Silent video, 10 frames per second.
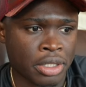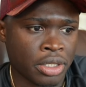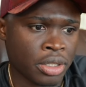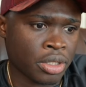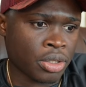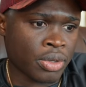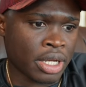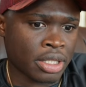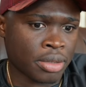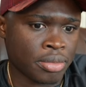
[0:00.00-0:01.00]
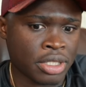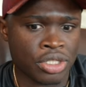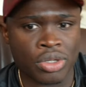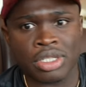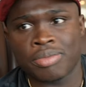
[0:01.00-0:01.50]
You know, and this
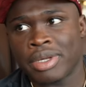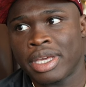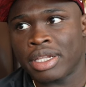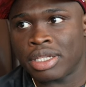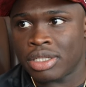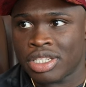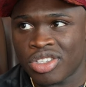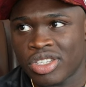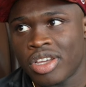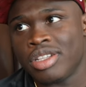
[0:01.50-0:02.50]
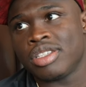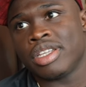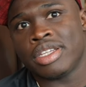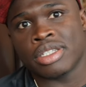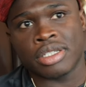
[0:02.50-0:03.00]
is just the beginning. And it's just early
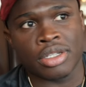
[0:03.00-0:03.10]
stages.